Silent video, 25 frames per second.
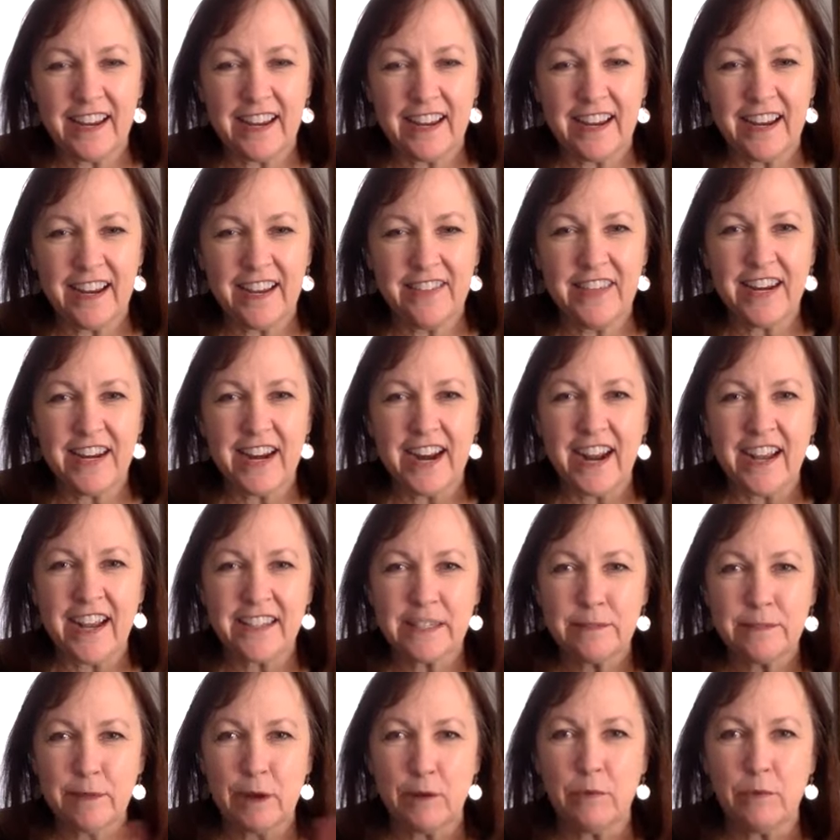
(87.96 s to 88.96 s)
And then I
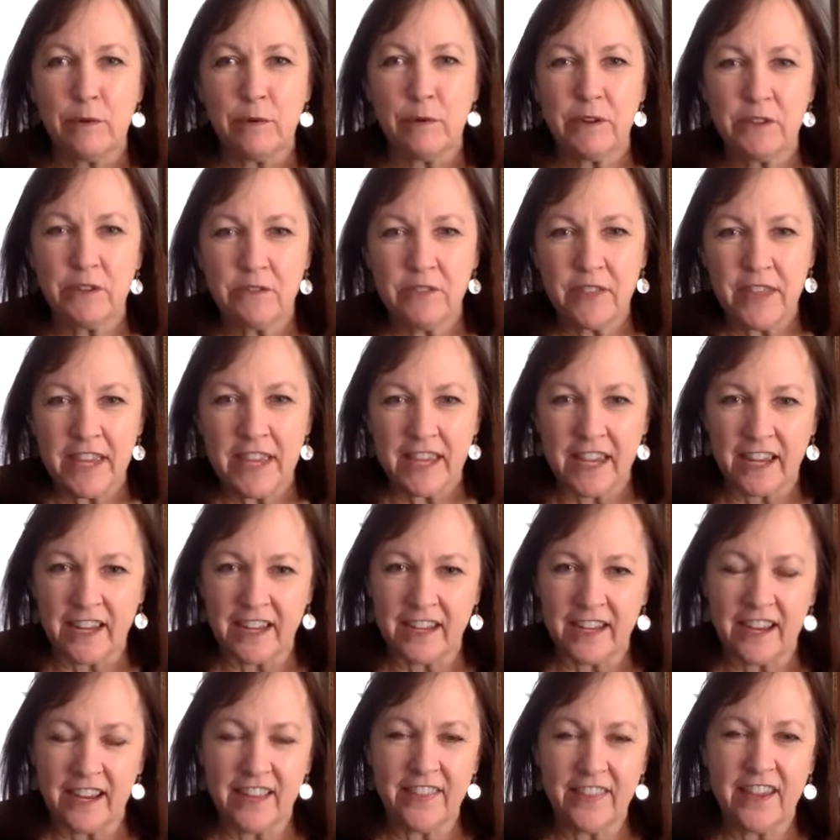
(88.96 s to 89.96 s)
ask them all, what were you
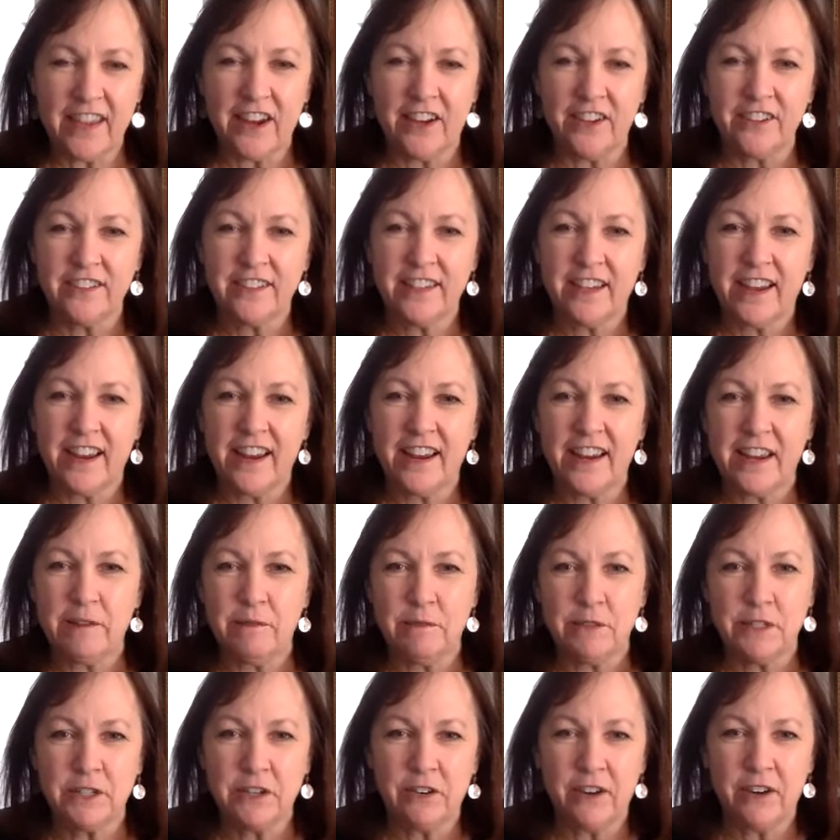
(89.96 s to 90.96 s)
thinking? And they all say, it
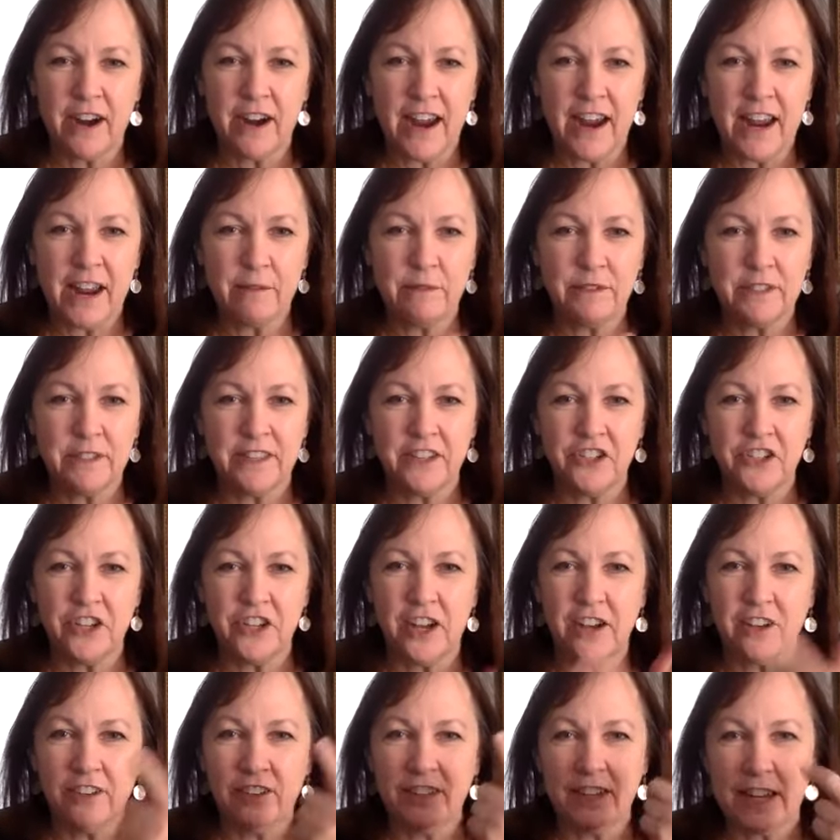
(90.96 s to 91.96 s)
was gray, it was in the
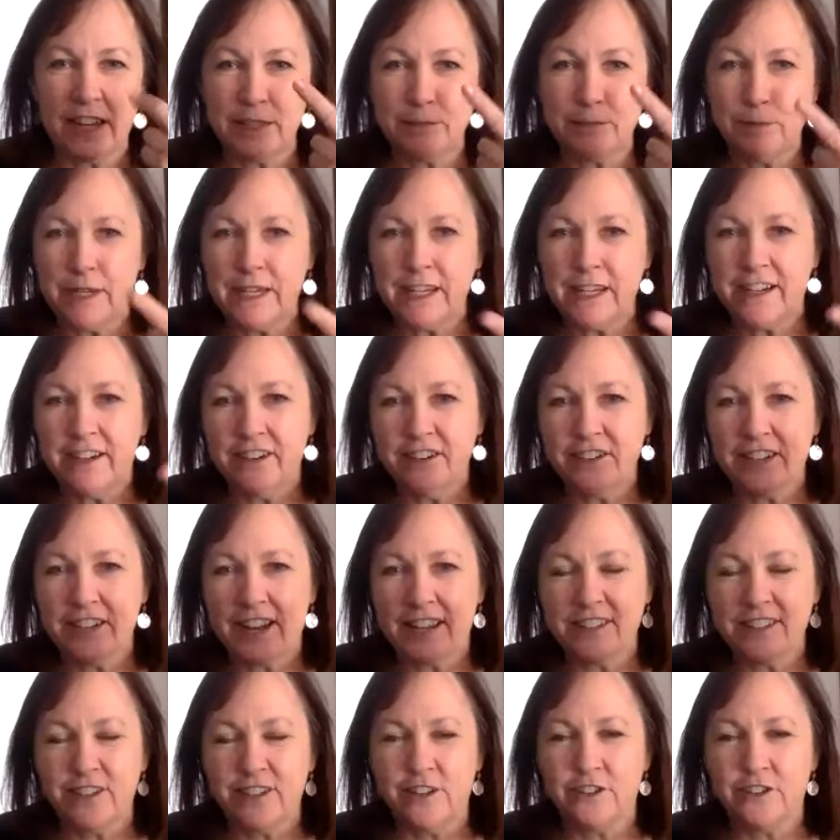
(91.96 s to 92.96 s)
jungle, it has big ears, it
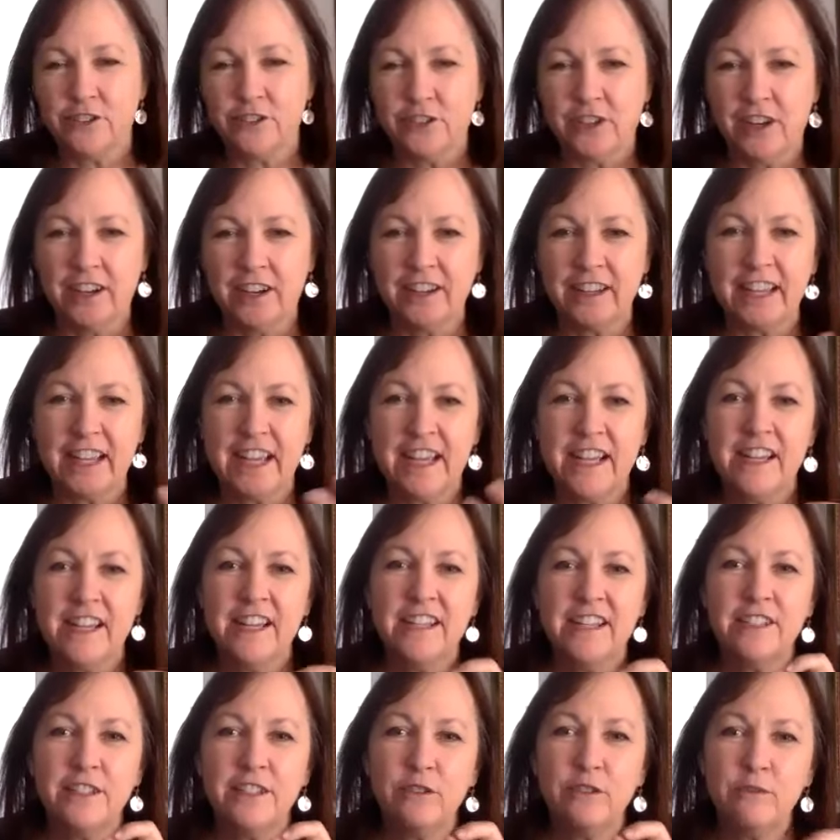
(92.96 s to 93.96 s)
has a long trunk.
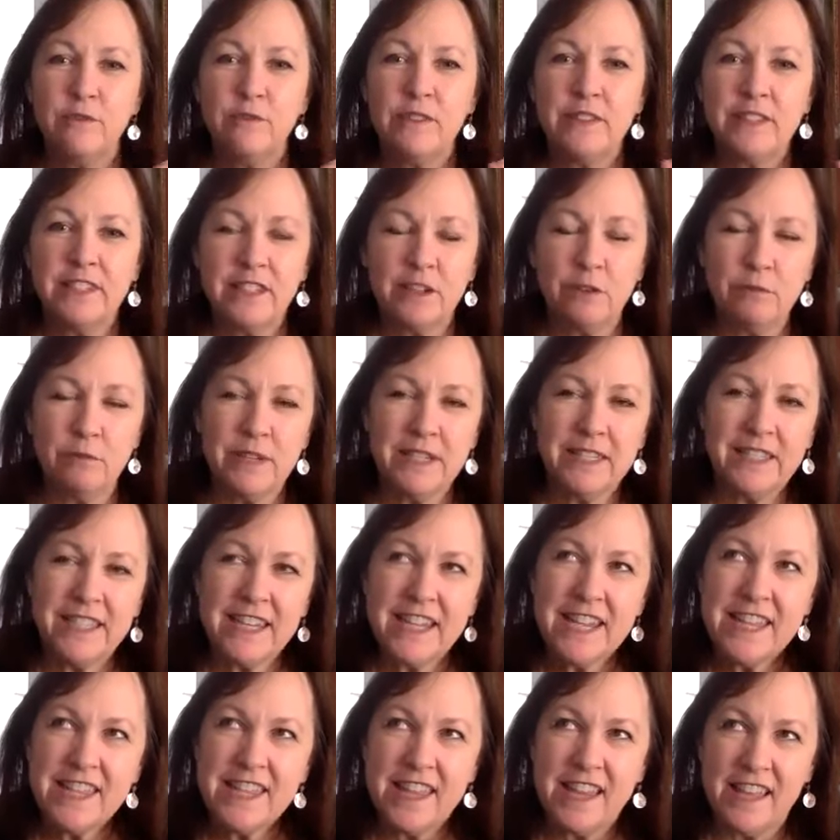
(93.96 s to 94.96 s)
So we
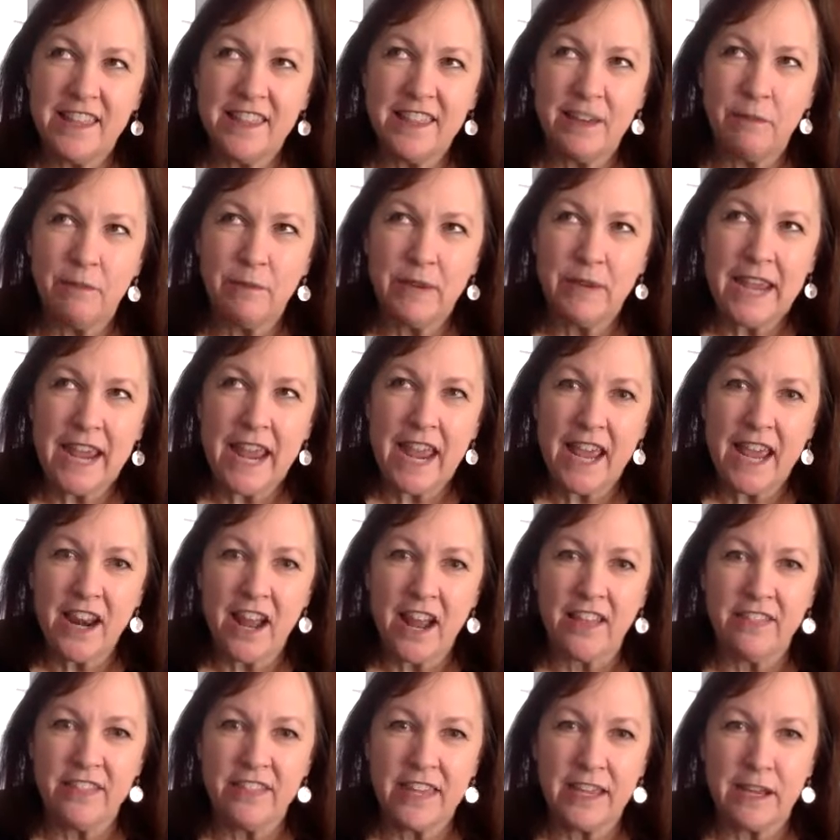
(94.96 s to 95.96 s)
see then that we
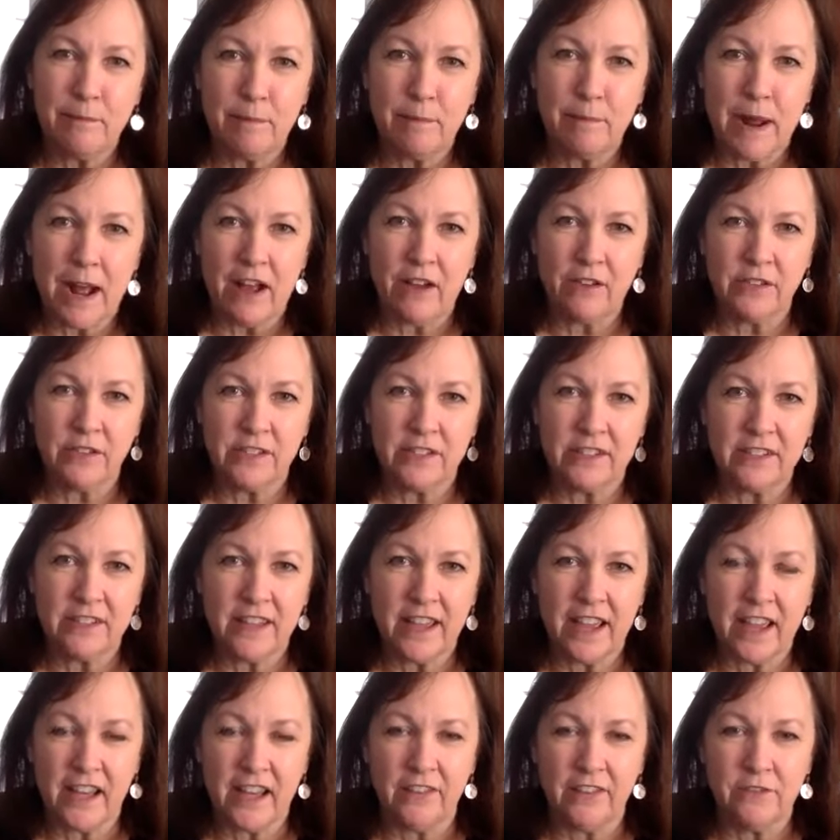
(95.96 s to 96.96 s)
cannot think about
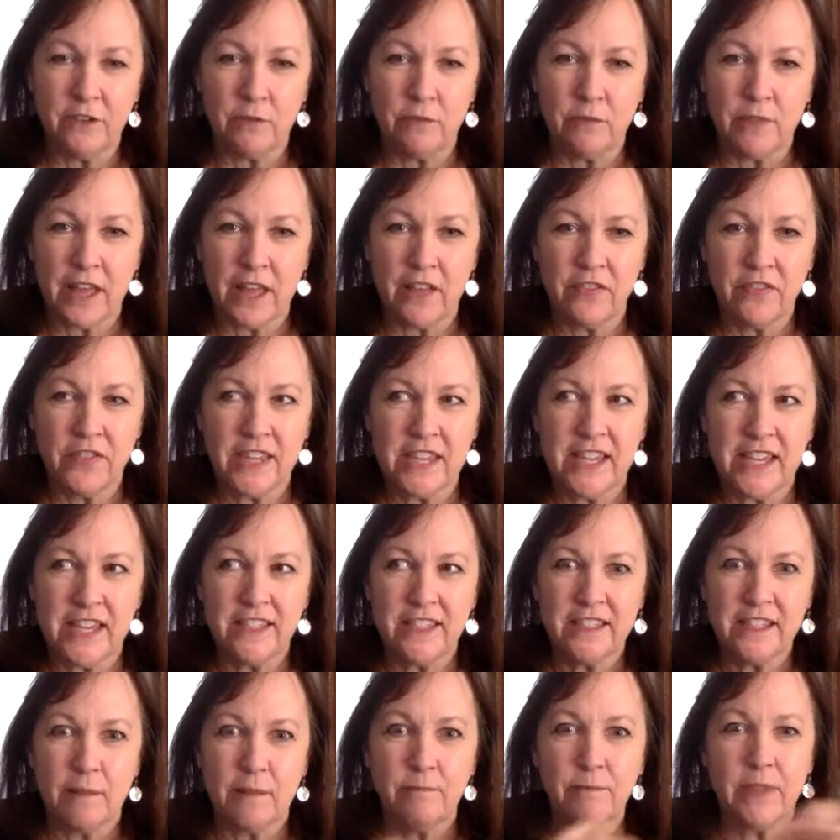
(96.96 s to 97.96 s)
the elephant without thinking
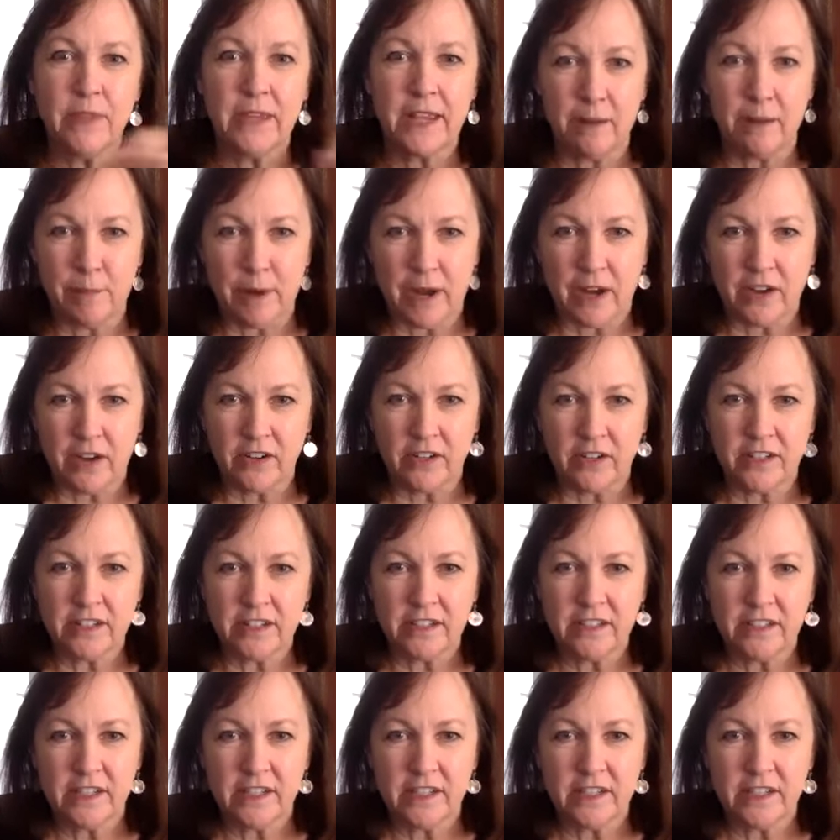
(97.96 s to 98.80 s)
something about it.